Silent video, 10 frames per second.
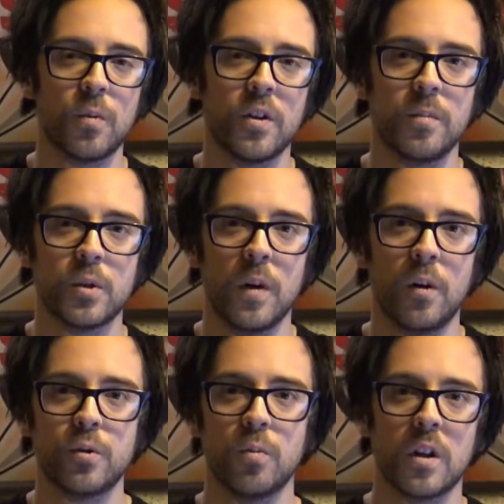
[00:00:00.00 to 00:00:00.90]
with them as
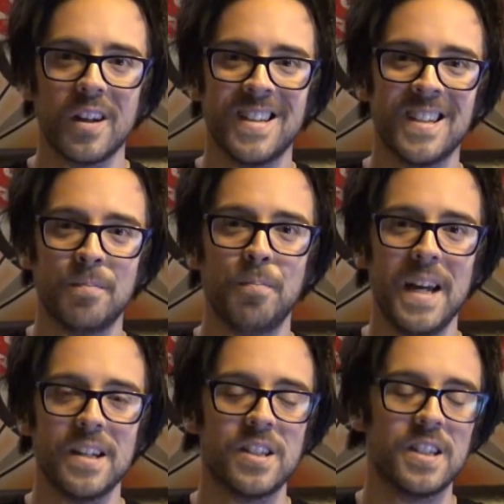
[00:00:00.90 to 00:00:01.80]
well to work in the
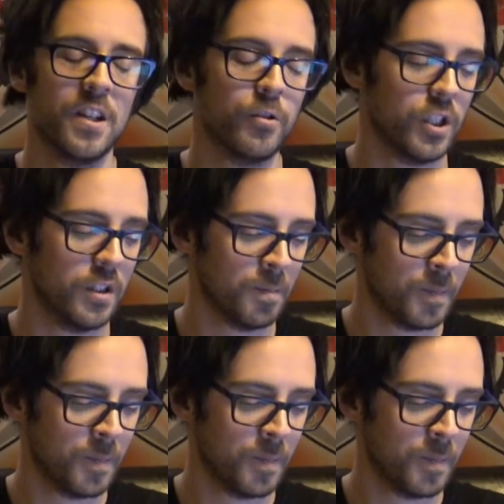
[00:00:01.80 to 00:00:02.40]
best synergy.